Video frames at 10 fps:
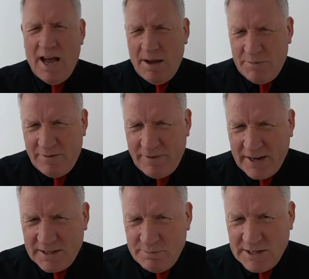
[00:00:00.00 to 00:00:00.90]
I'm the
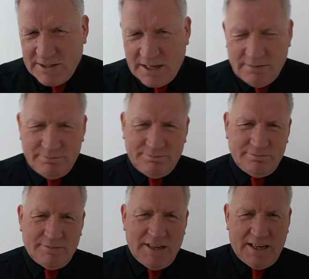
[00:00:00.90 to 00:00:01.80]
fact master
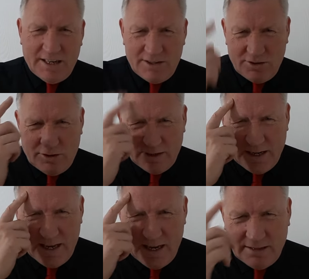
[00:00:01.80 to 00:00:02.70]
and it's all in
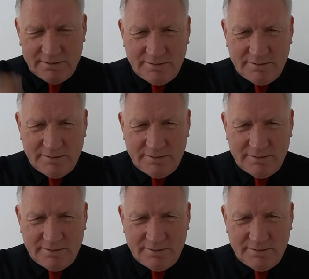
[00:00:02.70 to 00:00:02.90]
here